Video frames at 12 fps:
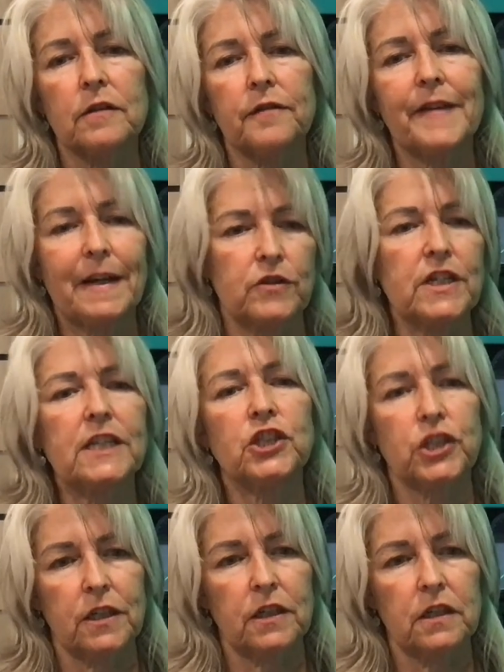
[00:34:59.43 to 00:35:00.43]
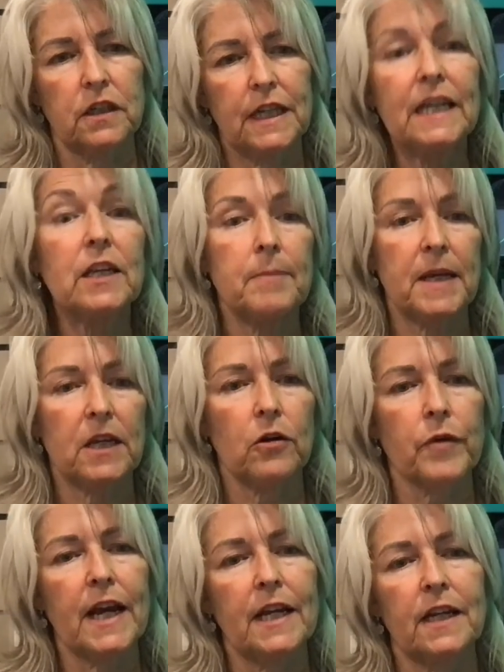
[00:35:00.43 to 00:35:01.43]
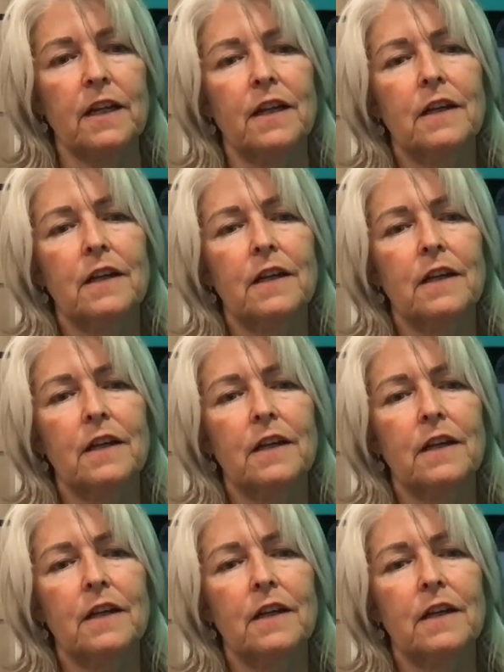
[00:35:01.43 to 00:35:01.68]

foundation in me already.